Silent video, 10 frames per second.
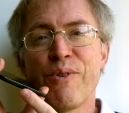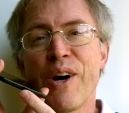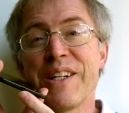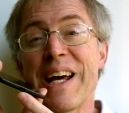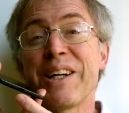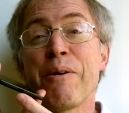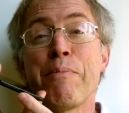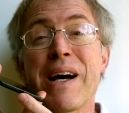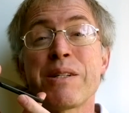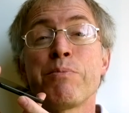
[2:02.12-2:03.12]
right and
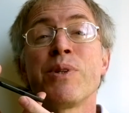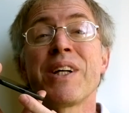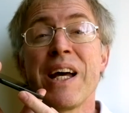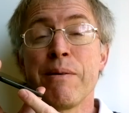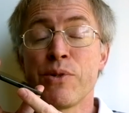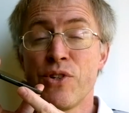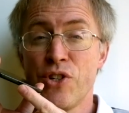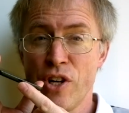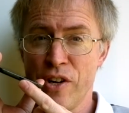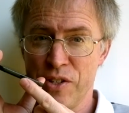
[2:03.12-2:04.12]
compatible cables and
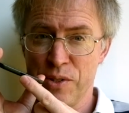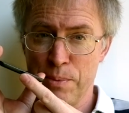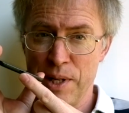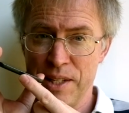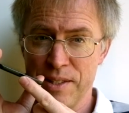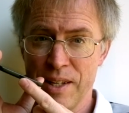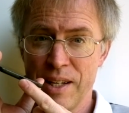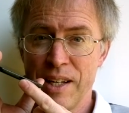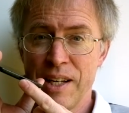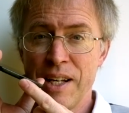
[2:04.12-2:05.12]
chargers, please.
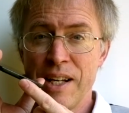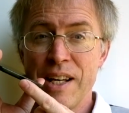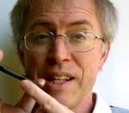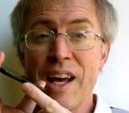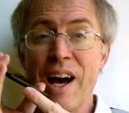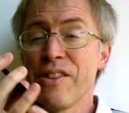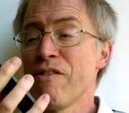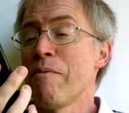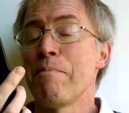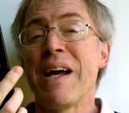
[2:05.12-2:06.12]
The other
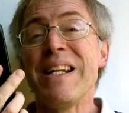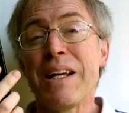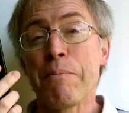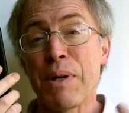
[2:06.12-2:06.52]
remaining